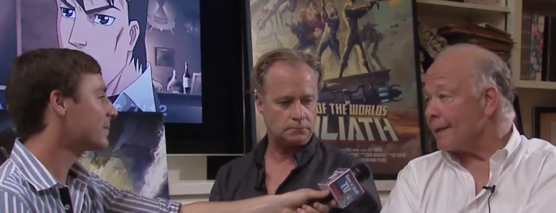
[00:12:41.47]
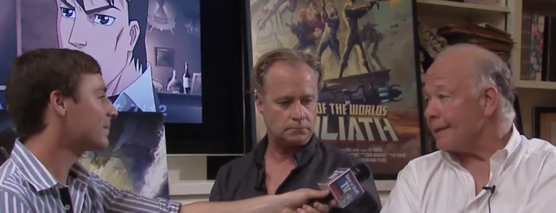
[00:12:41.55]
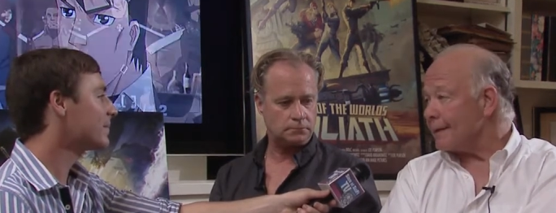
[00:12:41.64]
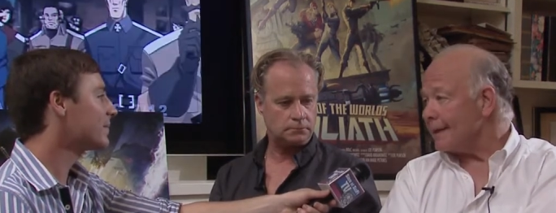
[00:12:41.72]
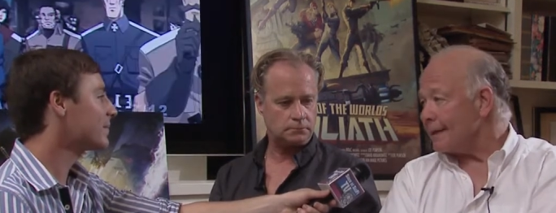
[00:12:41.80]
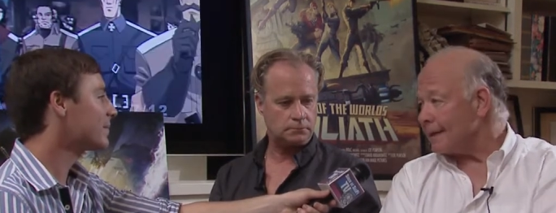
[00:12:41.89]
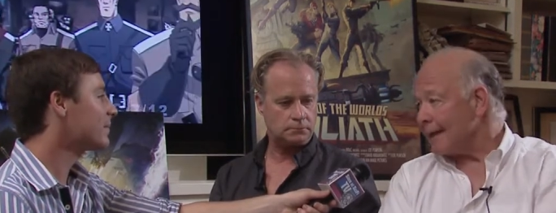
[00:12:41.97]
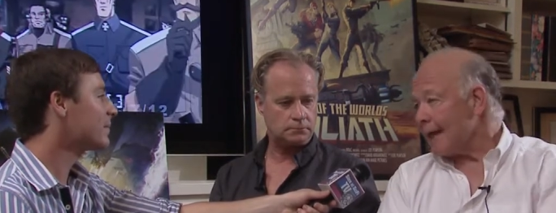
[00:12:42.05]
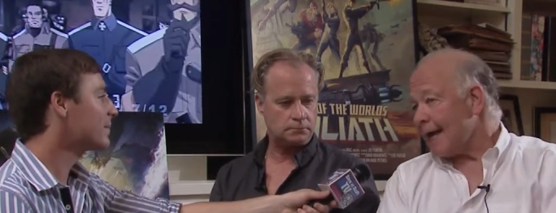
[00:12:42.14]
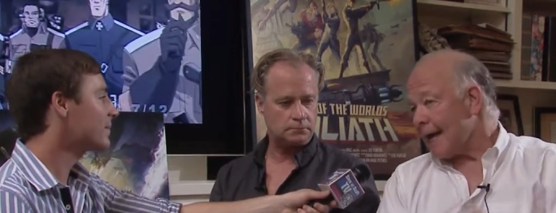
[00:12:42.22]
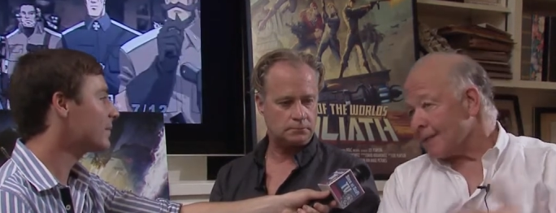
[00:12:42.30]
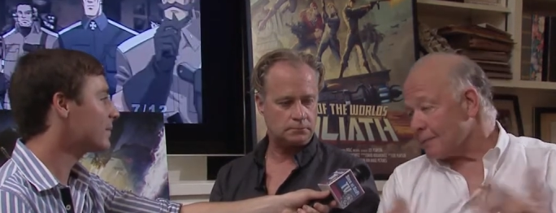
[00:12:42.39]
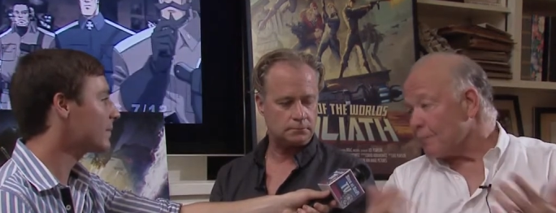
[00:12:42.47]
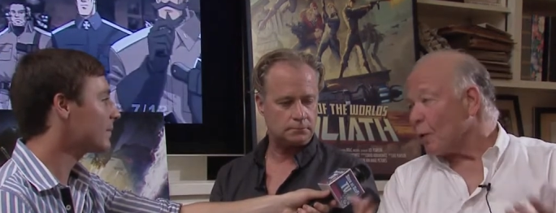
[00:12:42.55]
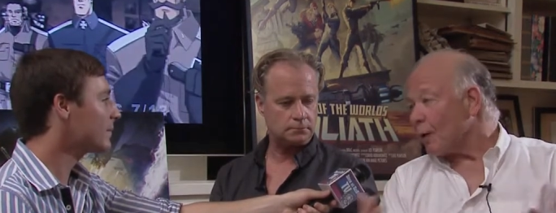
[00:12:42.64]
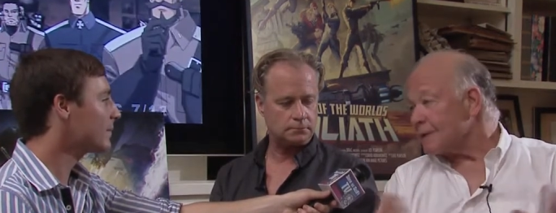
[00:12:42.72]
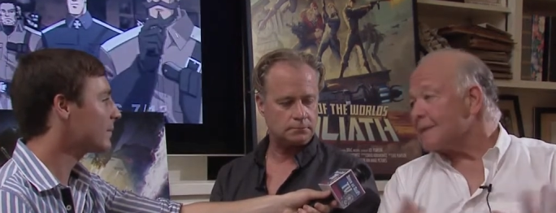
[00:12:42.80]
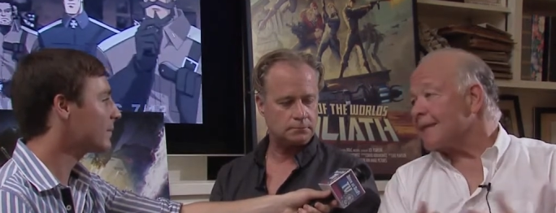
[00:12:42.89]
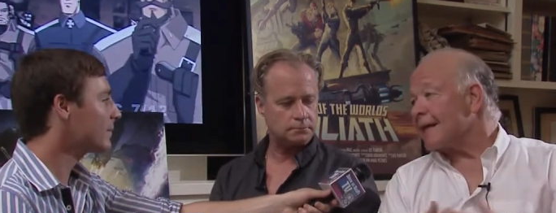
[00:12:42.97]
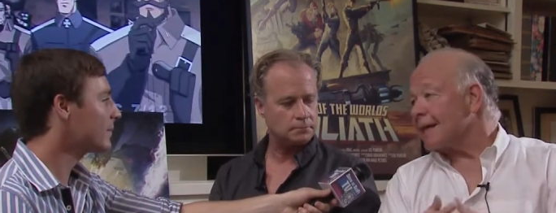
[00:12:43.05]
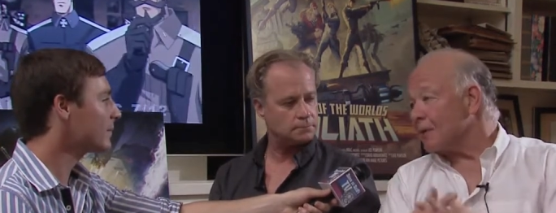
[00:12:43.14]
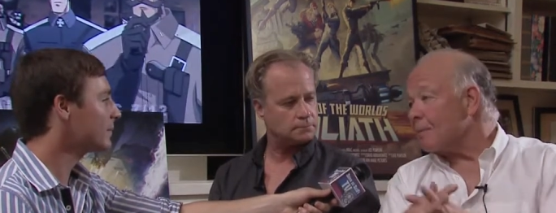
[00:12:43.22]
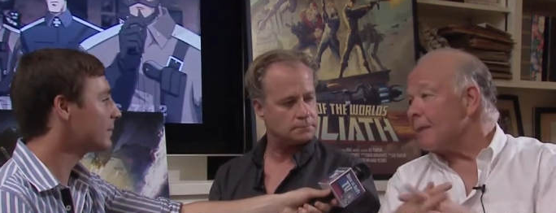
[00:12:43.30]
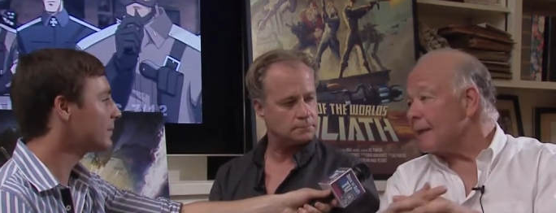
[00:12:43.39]
Speaker 1: it, it has broad scale
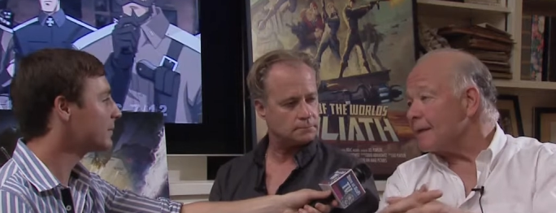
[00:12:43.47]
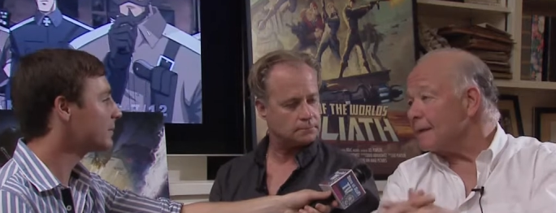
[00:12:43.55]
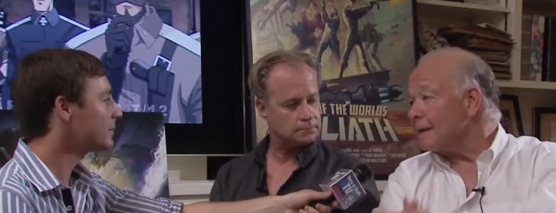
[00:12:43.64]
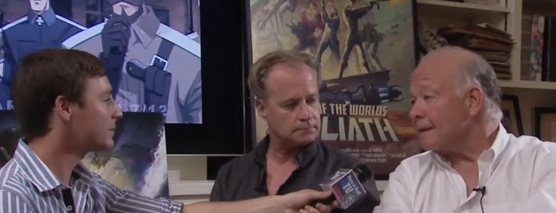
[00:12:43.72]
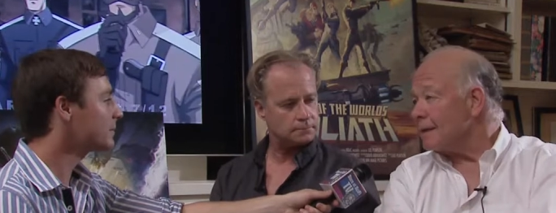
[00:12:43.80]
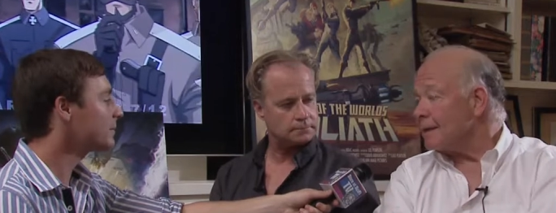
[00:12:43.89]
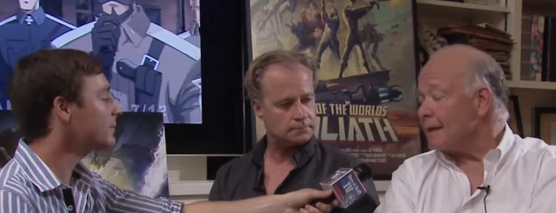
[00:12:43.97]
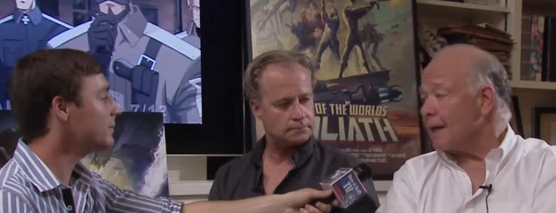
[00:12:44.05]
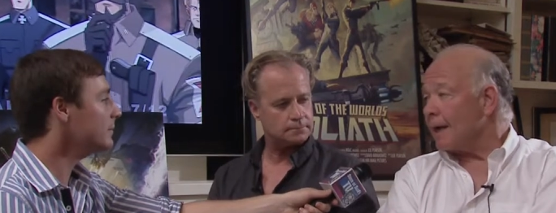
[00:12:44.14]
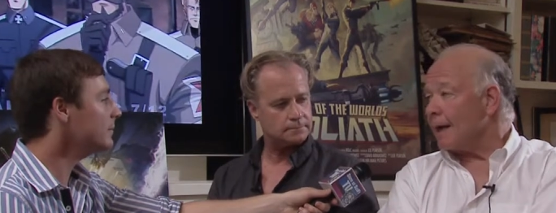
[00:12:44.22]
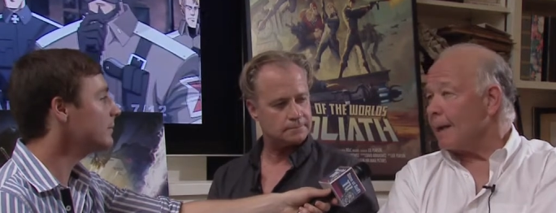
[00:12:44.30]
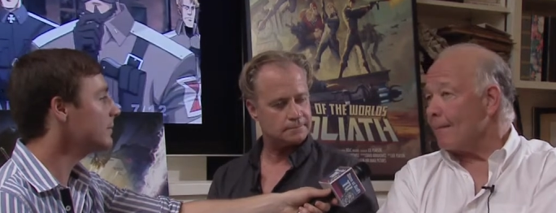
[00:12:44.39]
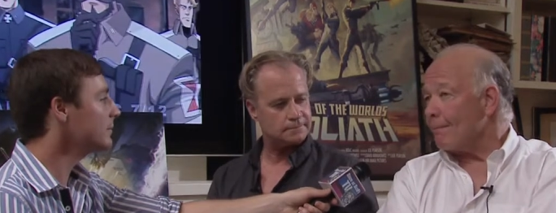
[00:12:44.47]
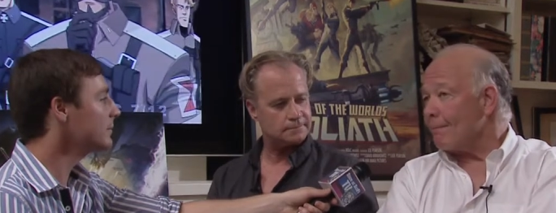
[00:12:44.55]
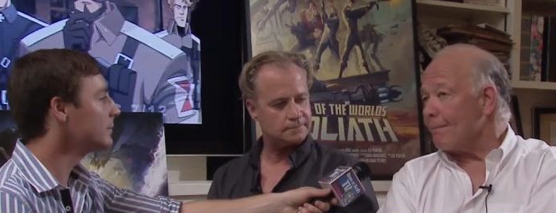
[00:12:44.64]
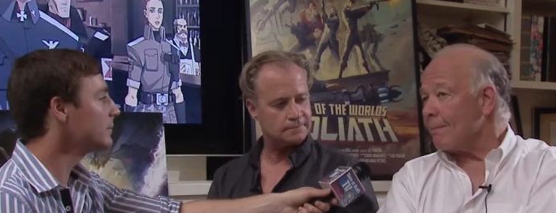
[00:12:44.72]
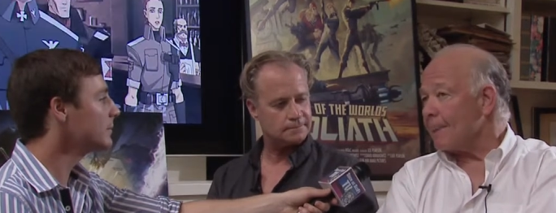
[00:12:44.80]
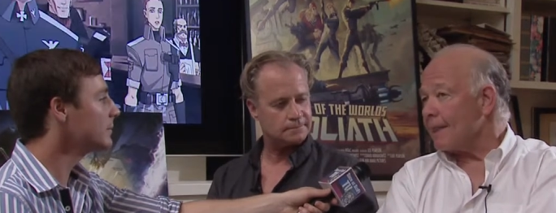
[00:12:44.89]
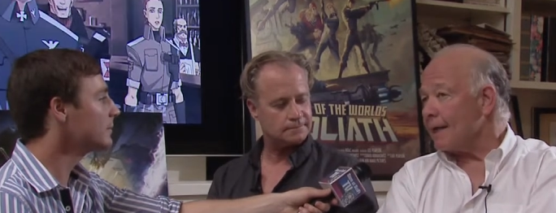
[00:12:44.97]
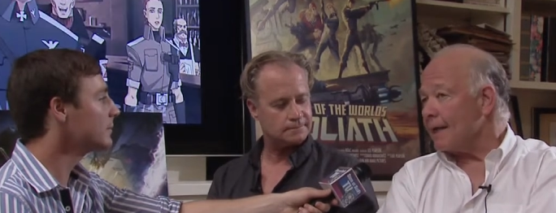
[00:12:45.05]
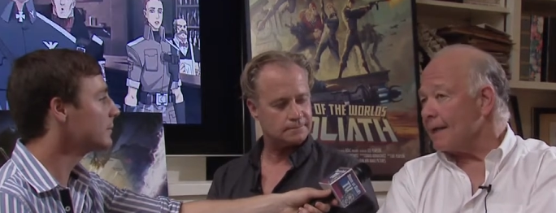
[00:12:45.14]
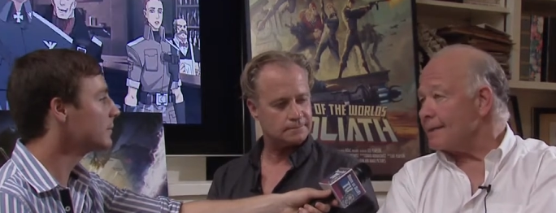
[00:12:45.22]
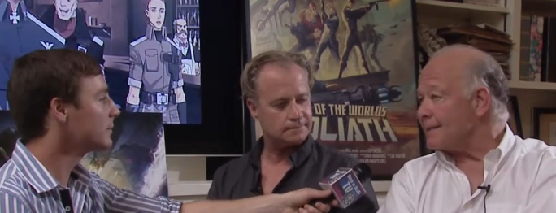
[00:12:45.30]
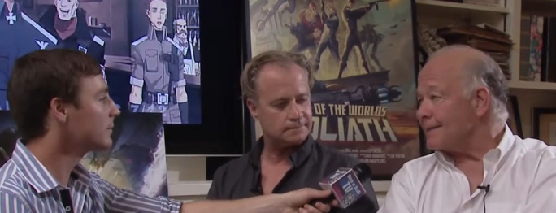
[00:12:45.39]
appeal. Um, and
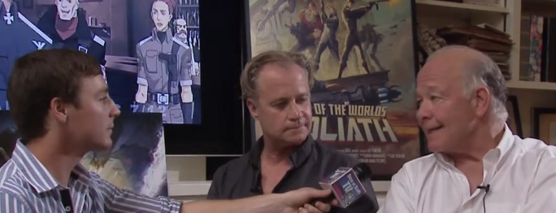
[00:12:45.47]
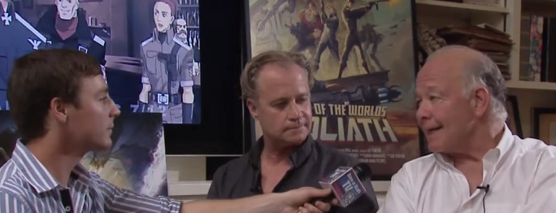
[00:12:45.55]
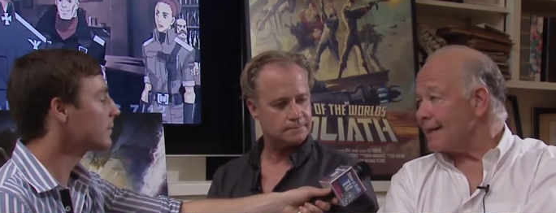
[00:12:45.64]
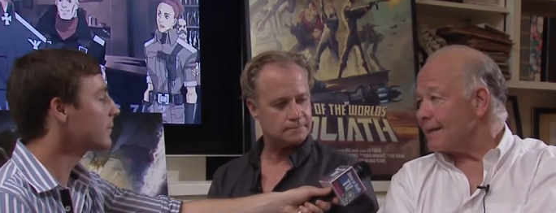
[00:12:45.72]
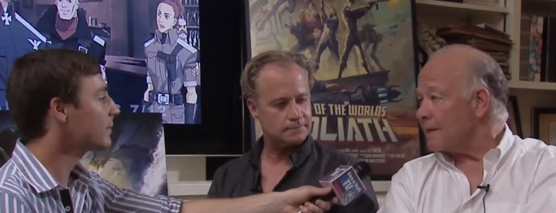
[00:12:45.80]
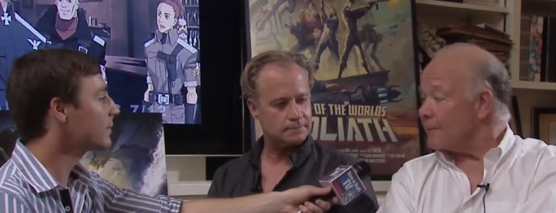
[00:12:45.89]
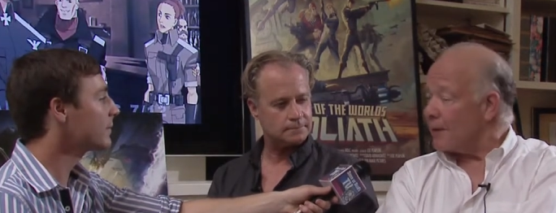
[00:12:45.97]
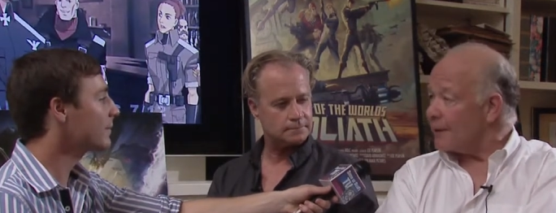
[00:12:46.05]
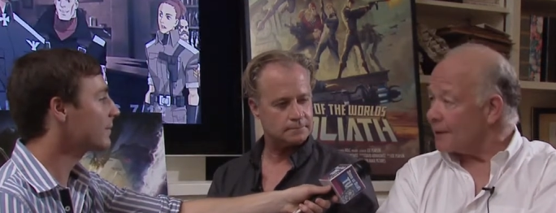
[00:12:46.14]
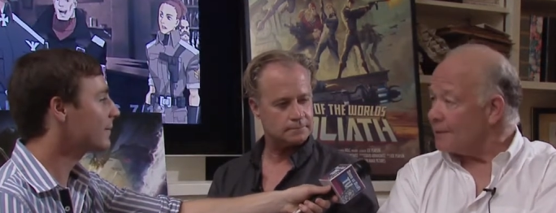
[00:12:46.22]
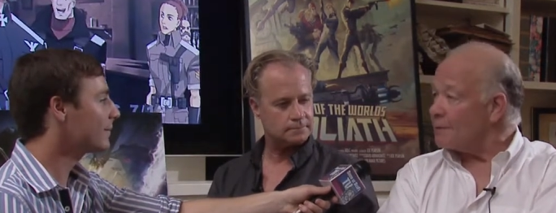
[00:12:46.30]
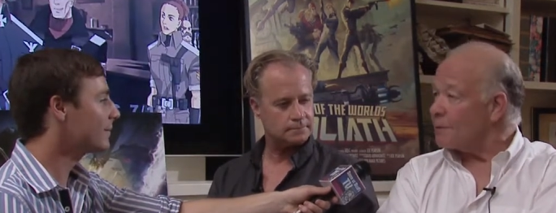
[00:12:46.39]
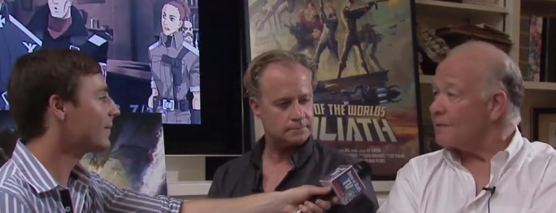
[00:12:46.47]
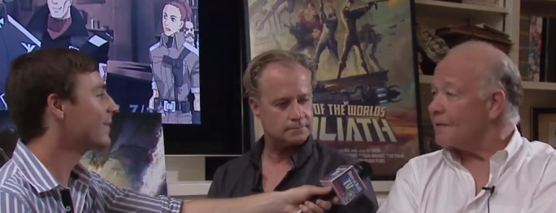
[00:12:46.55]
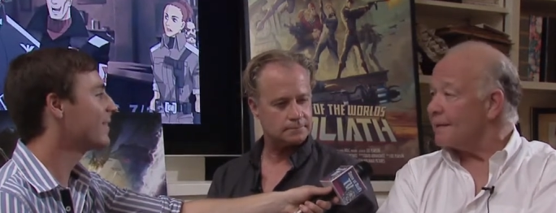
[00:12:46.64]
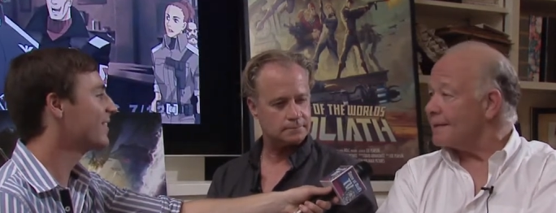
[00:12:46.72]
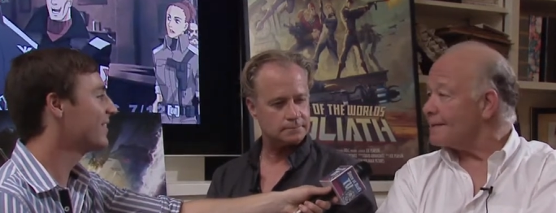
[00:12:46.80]
it's not an American movie,